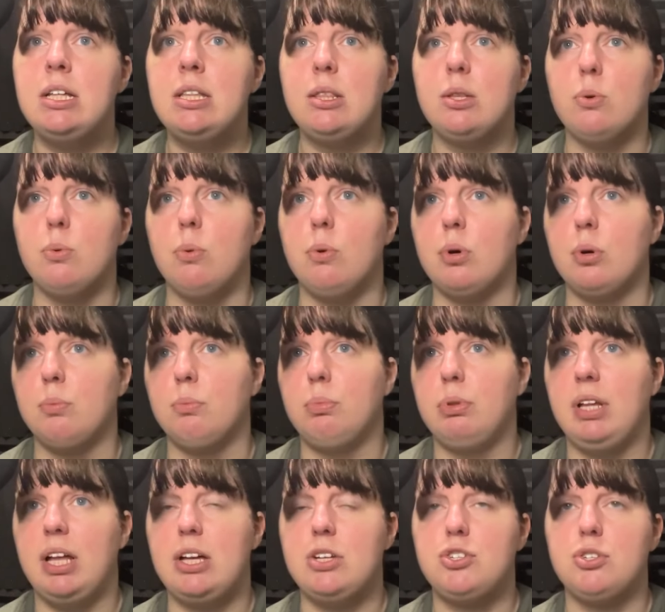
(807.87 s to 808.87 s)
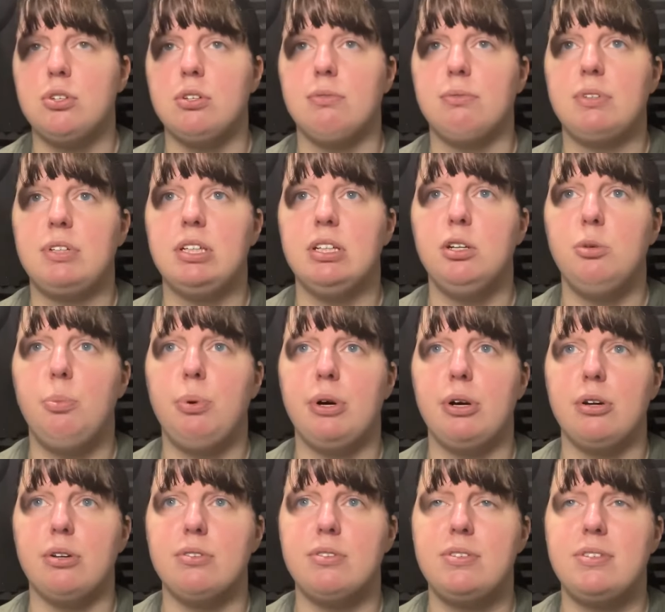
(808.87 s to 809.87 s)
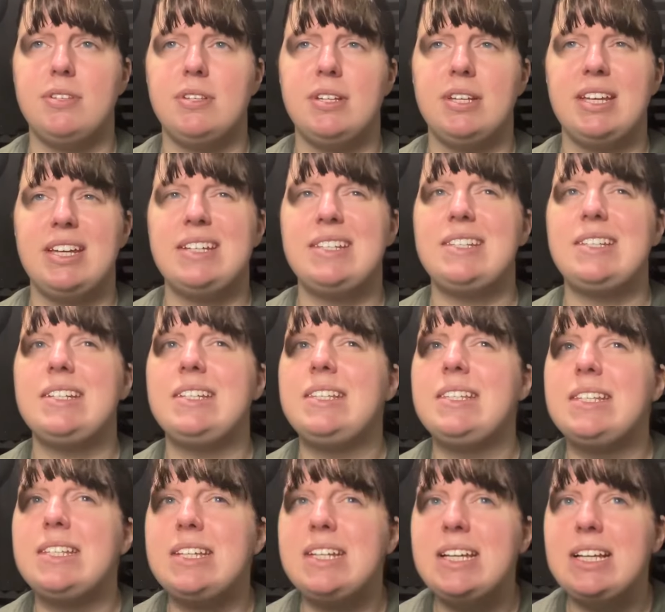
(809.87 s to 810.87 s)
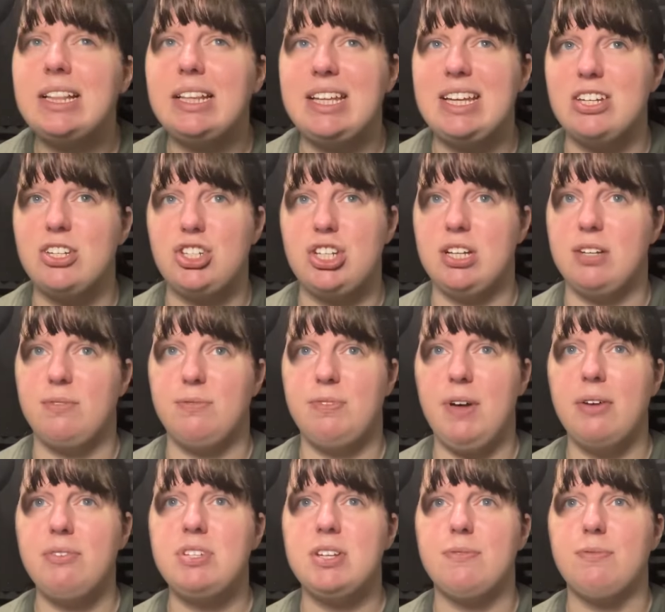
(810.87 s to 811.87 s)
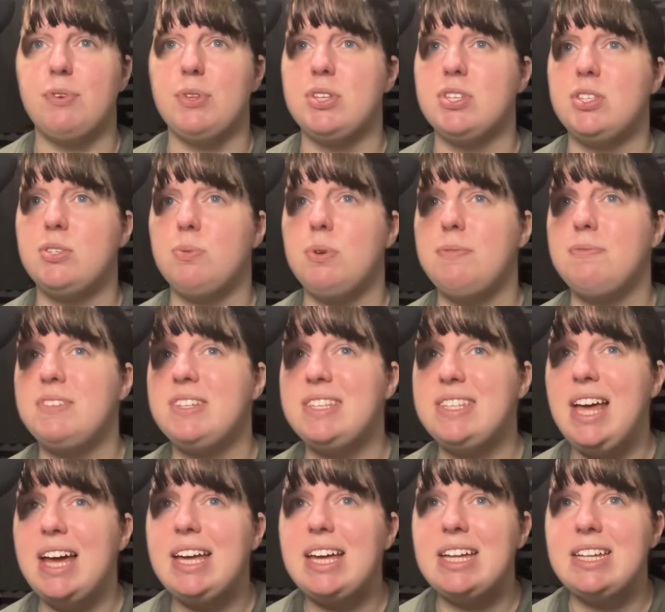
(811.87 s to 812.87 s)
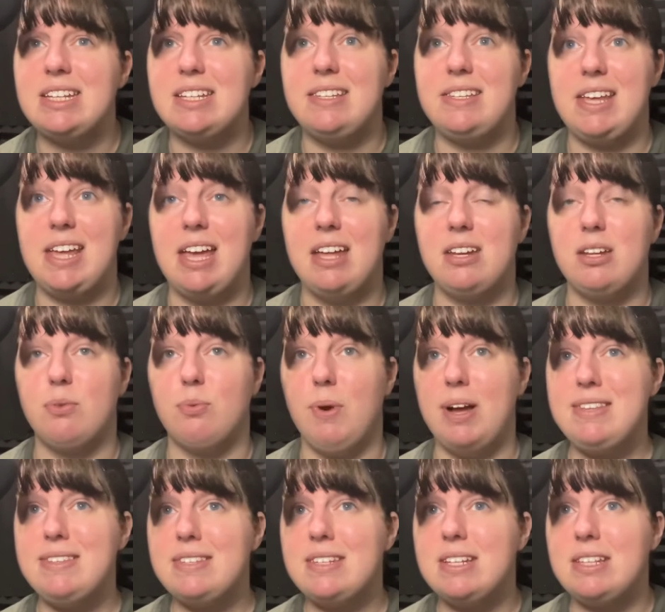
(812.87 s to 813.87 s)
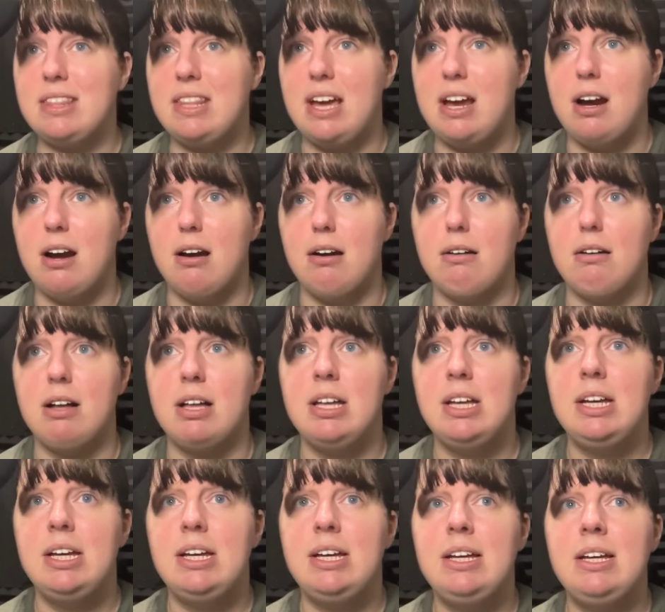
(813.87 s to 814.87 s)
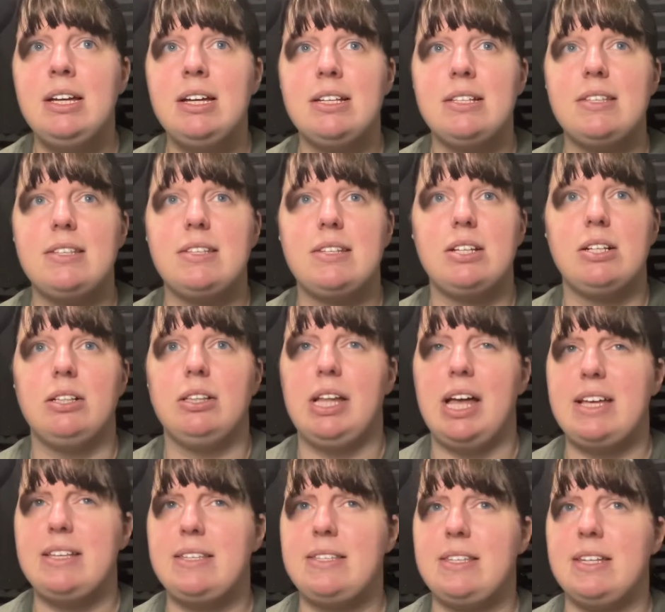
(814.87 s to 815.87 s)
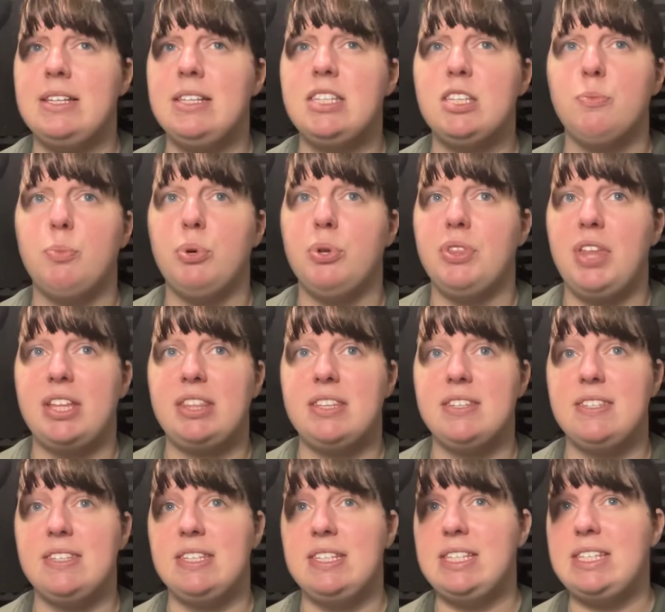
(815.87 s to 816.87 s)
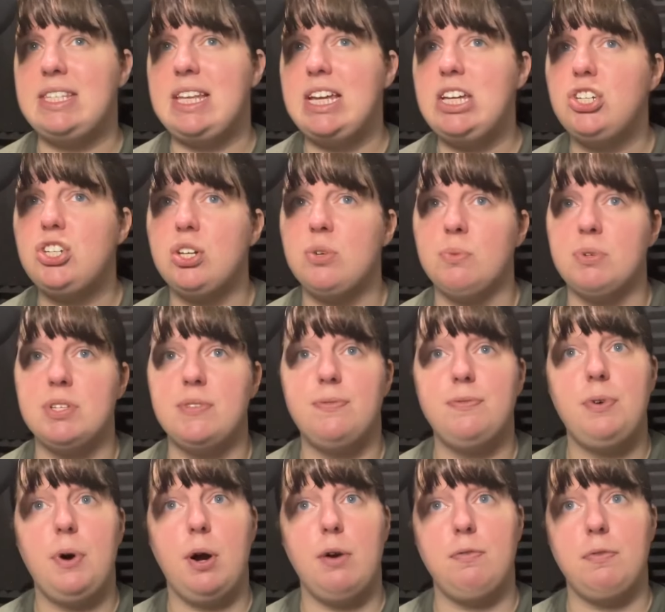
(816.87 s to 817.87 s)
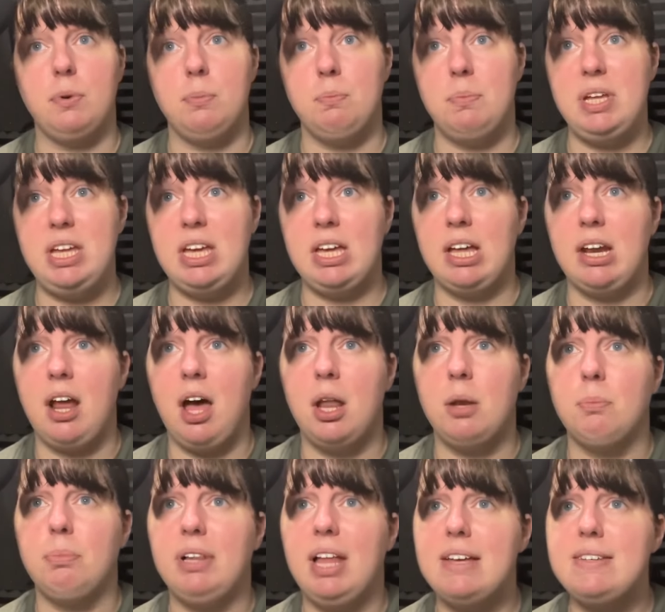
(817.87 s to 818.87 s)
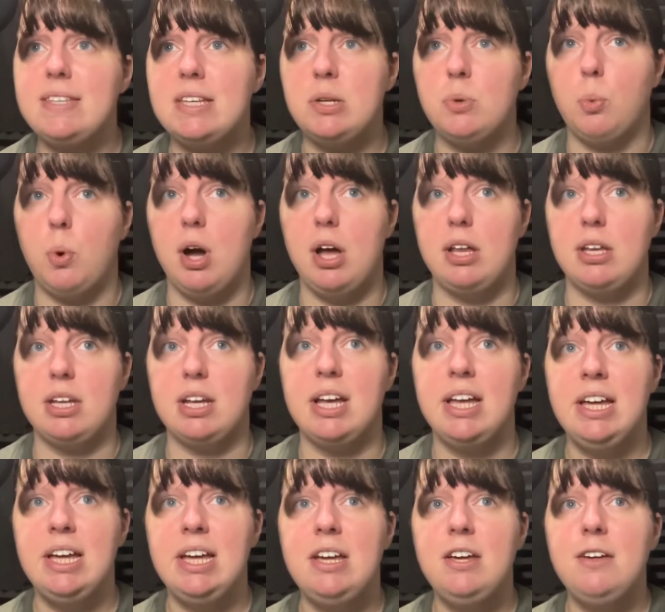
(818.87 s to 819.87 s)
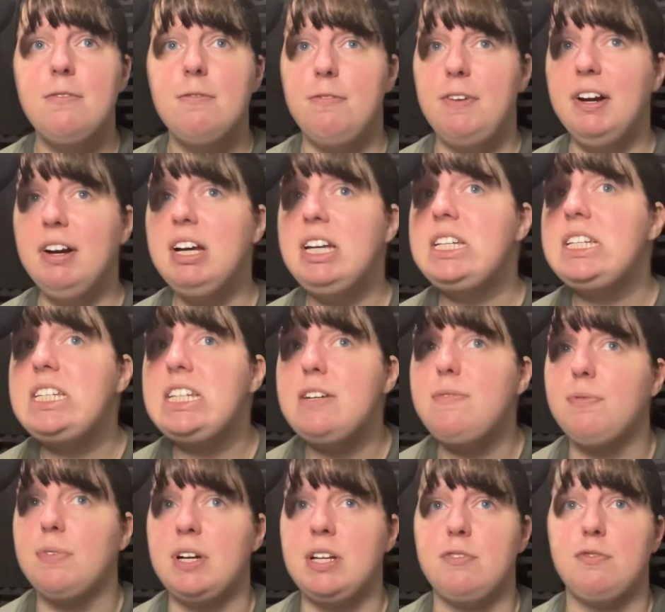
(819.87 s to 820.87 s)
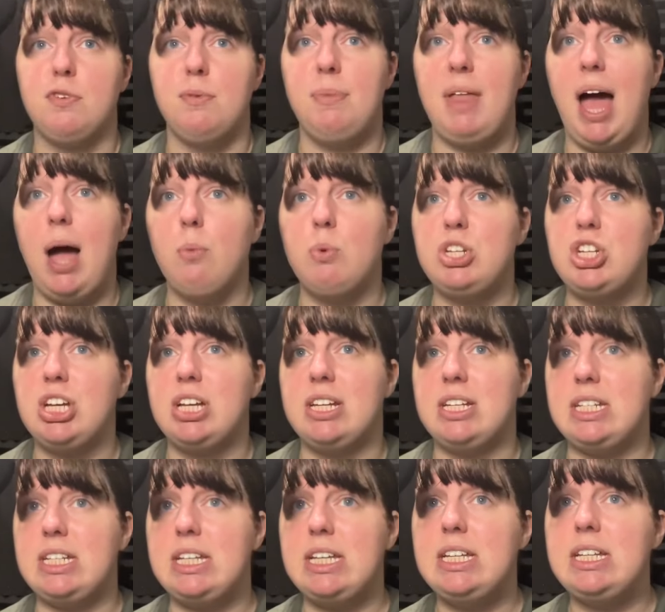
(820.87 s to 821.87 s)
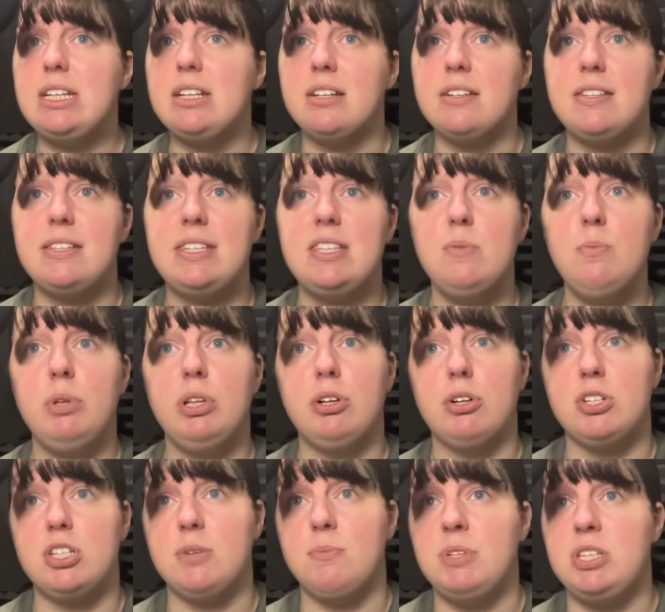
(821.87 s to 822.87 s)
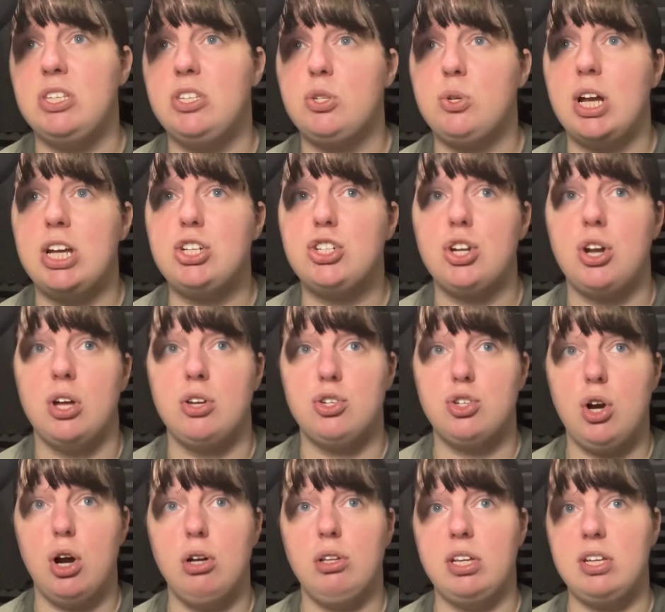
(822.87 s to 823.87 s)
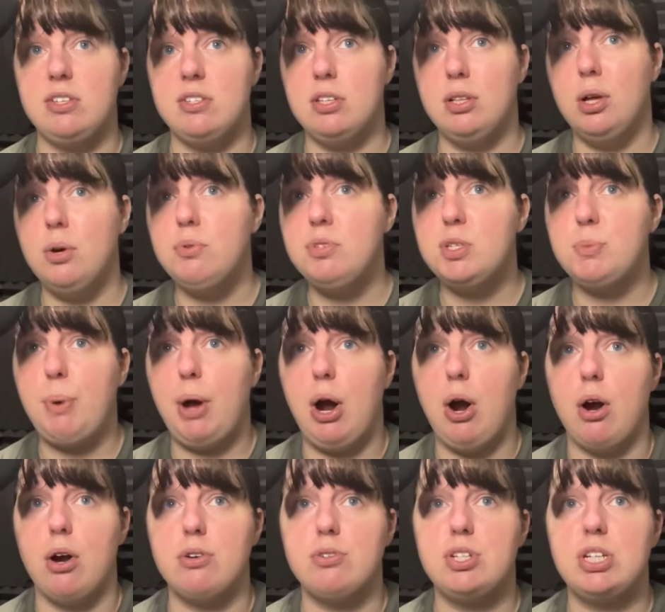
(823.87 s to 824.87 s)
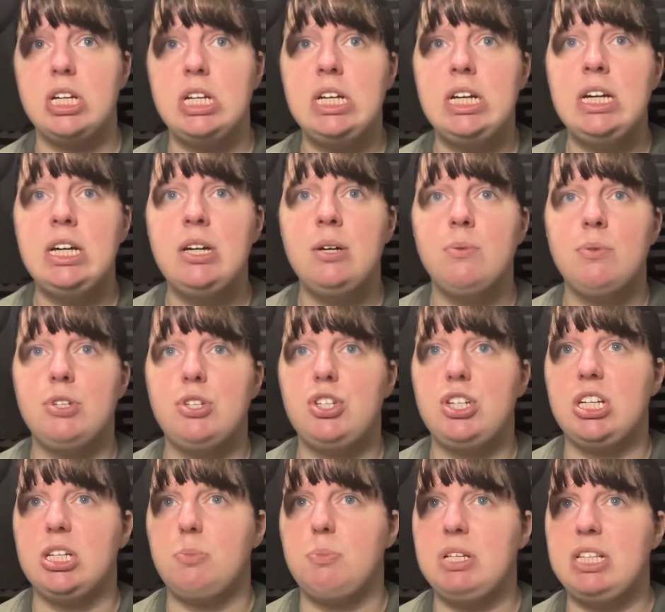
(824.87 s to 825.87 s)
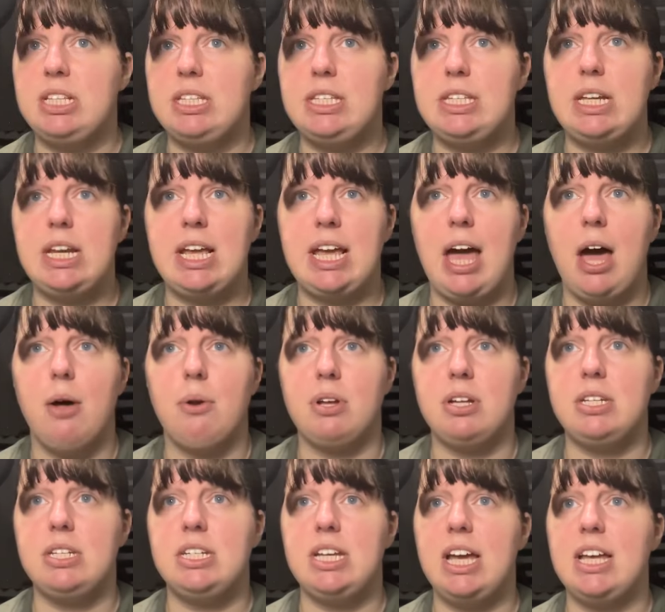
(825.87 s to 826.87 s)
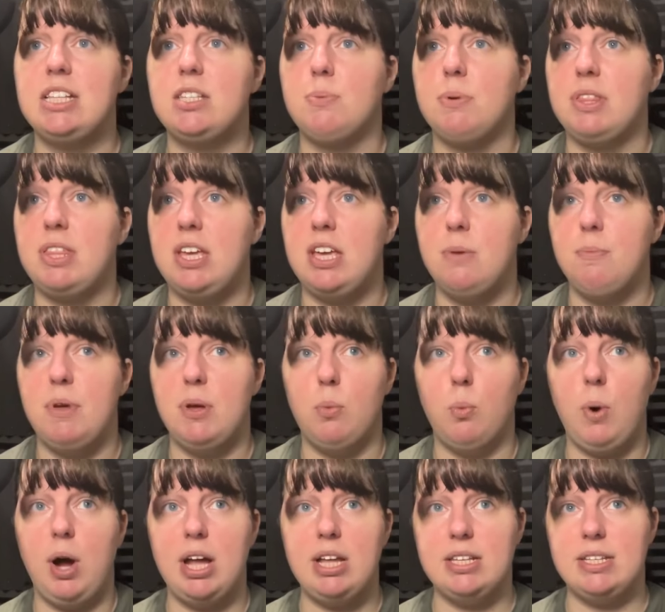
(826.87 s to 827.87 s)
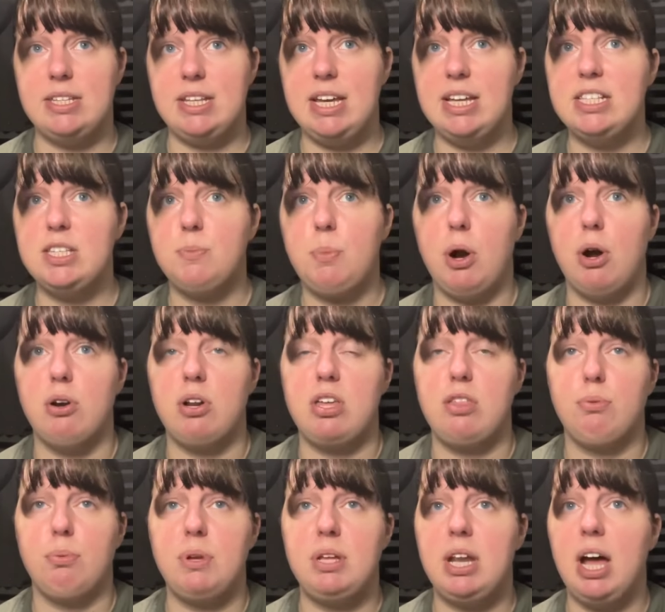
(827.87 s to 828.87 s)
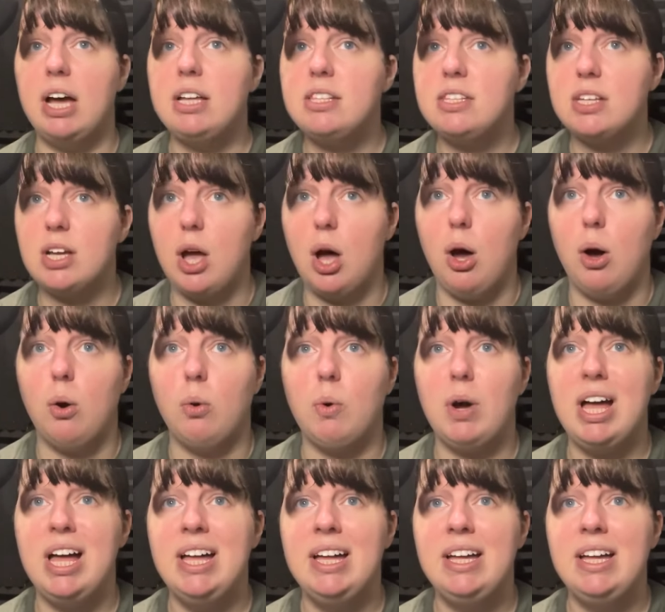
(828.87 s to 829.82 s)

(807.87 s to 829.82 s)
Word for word: the warm pleasure of Gilbert's, as distinctly as she had felt it for the swift second his hand had rested there, and still less sensible that the sensation was far from being an unpleasant one, very different from that which had attended a similar demonstration on Charlie Sloane's part, when she had been sitting out a dance with him at White Sands Party three nights ago